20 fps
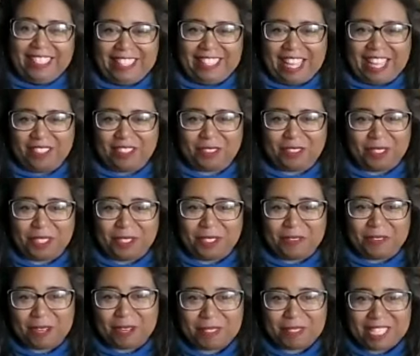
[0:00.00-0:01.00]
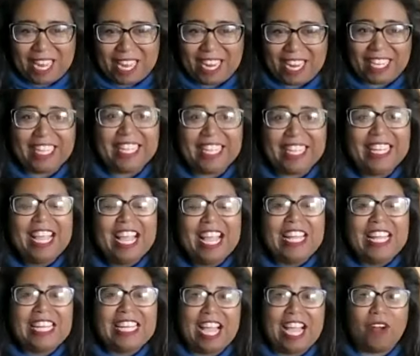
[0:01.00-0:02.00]
That's really what I'm saying.
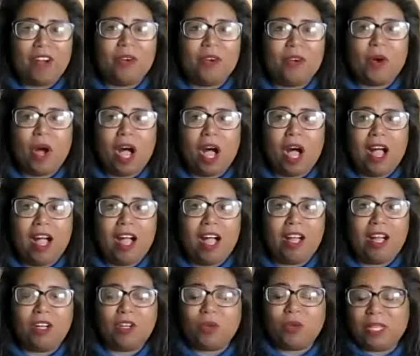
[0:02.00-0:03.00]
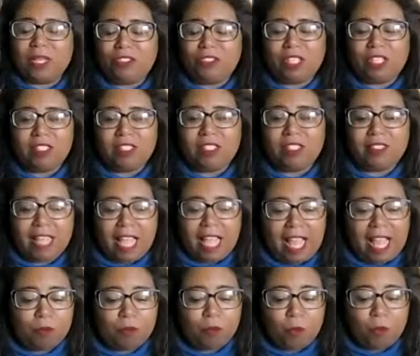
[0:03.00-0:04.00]
Now, a question
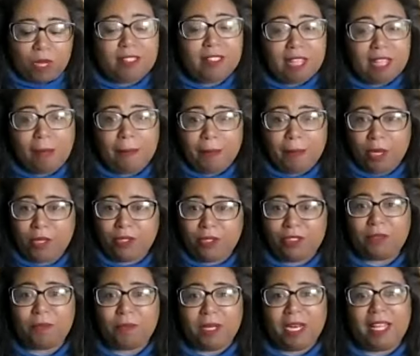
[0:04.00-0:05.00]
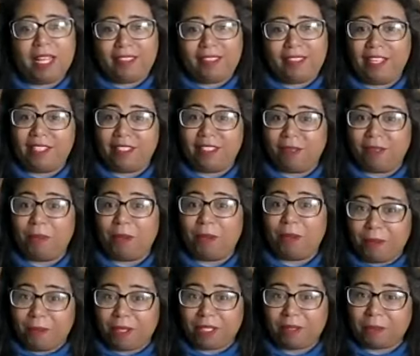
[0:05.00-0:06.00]
that was not posed, but I think some
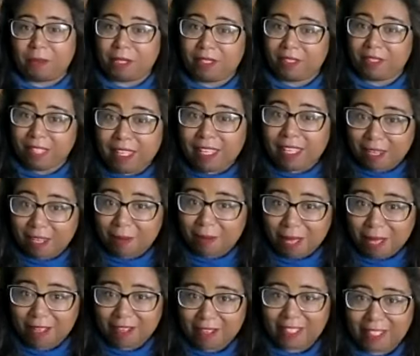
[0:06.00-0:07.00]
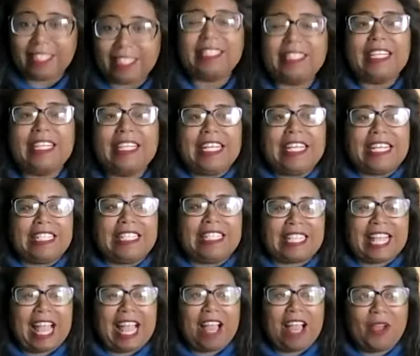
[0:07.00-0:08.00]
people are going to be thinking about it, is
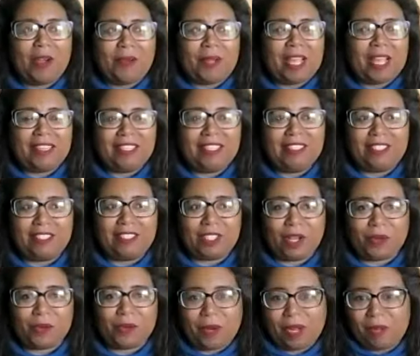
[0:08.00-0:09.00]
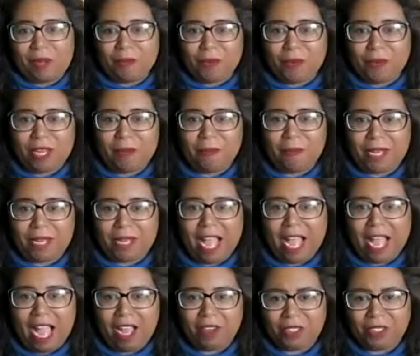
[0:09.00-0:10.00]
that, okay, this is all great, Marie, but
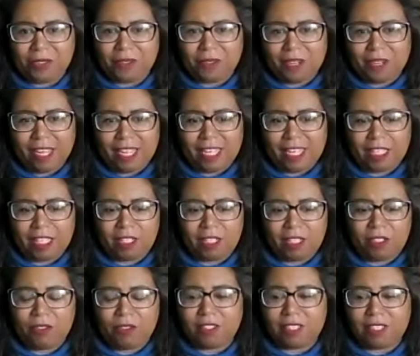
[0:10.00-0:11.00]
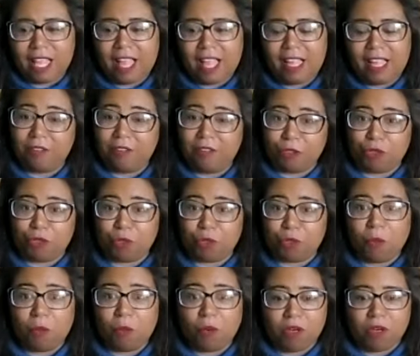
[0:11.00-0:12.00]
how do I use that in a
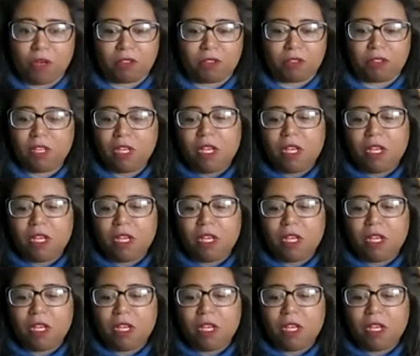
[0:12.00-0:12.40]
virtual world?